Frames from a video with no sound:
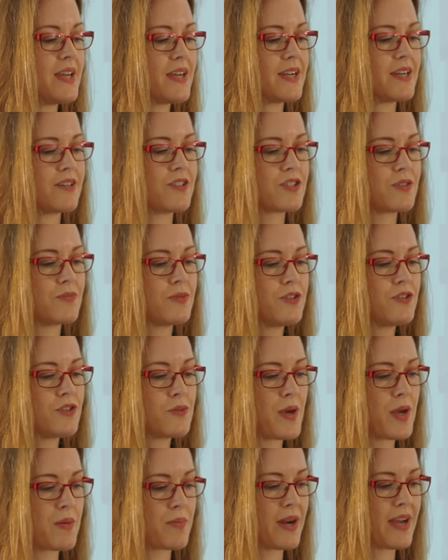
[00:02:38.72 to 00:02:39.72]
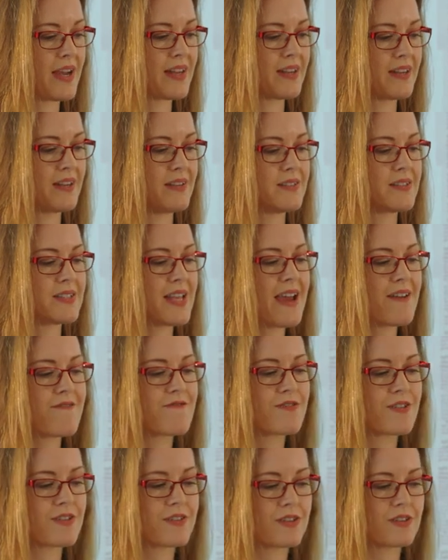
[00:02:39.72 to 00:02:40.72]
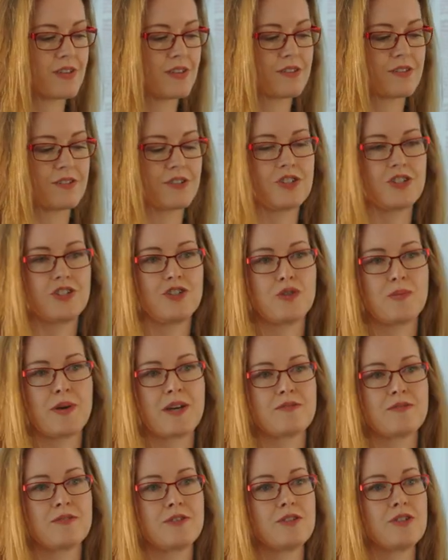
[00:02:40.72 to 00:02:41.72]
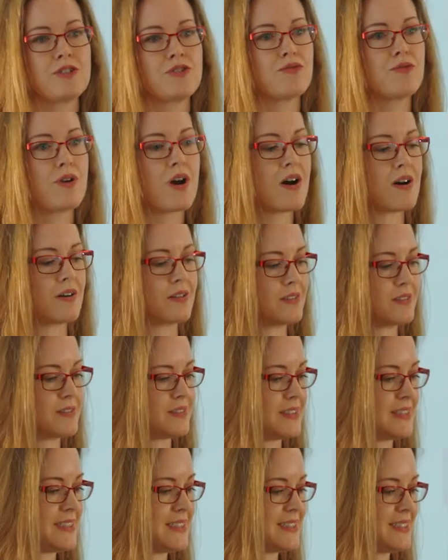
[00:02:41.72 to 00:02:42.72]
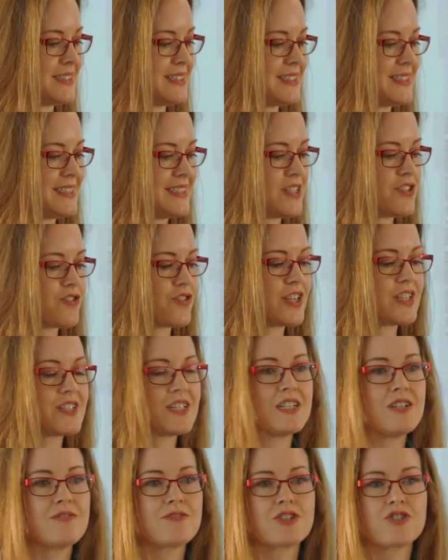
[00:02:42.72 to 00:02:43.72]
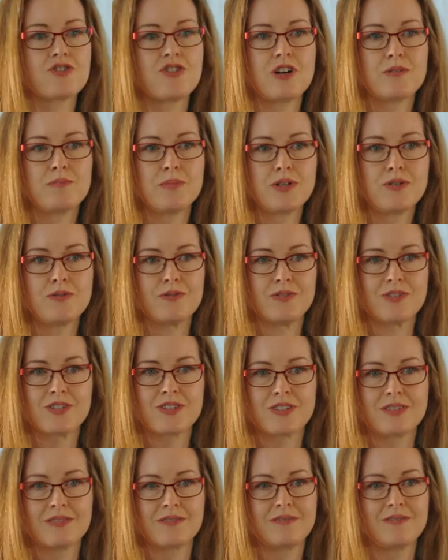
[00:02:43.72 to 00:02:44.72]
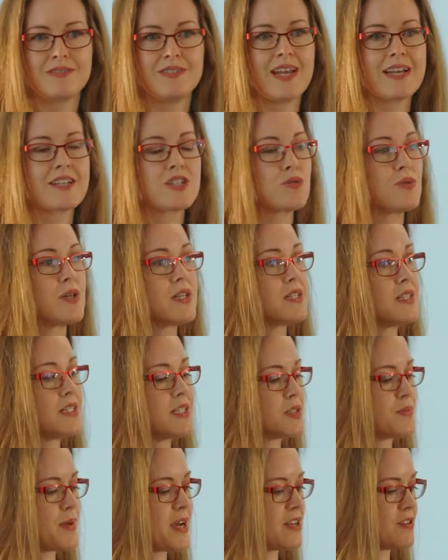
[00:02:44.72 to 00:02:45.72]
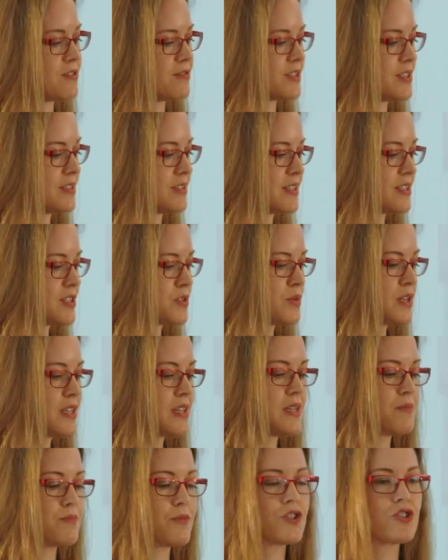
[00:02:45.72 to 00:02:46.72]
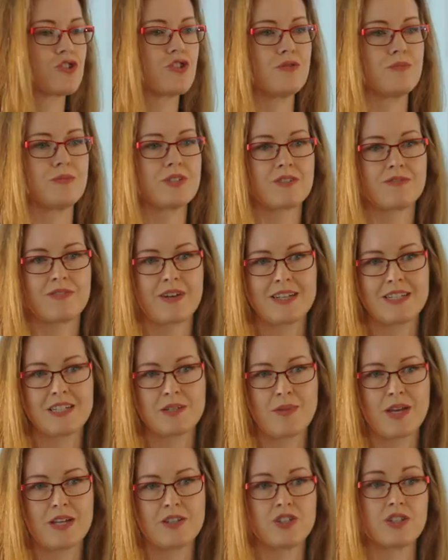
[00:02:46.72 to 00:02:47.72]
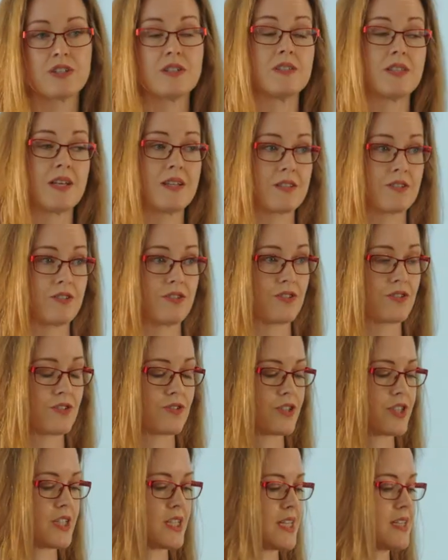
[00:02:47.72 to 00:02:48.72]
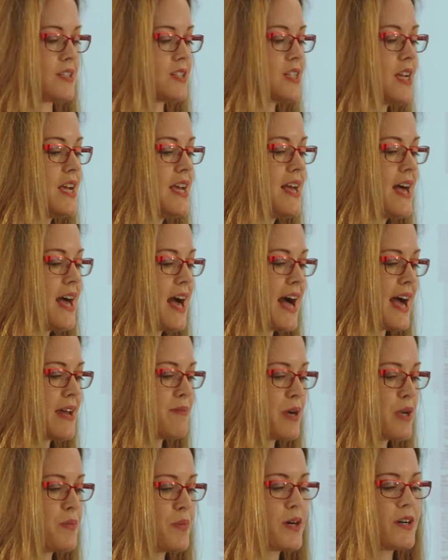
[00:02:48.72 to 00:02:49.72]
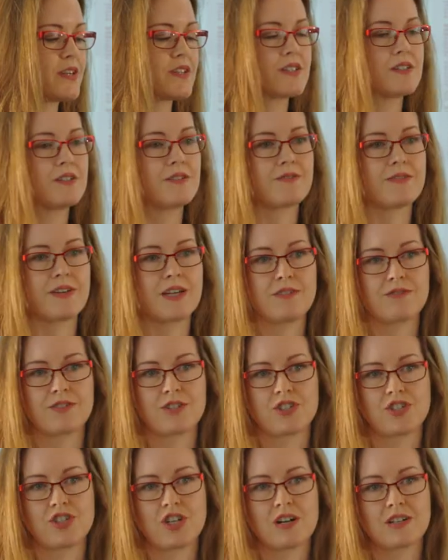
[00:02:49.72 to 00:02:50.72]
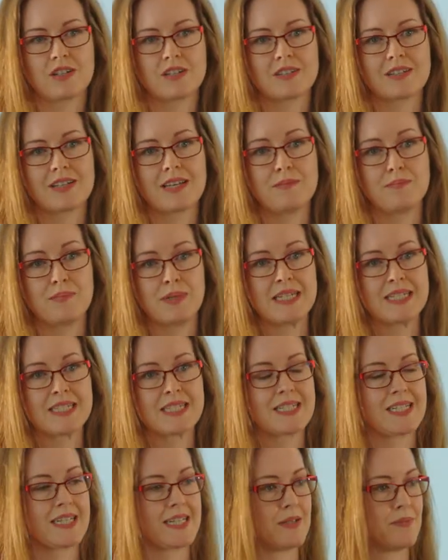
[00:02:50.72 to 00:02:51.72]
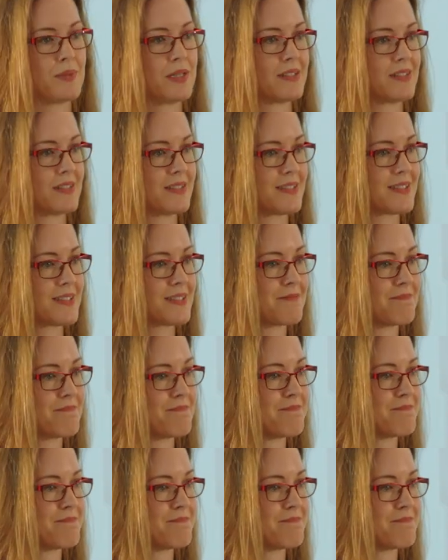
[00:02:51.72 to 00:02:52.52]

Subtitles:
Here's some newspaper headlines. Everything you thought you knew about food is wrong. Drink tea for strong bones. Next week, tea is bad for you. This week, eat mushrooms to fight dementia, because that's going to sort it out. And my personal favorite, chocolate can beat diabetes.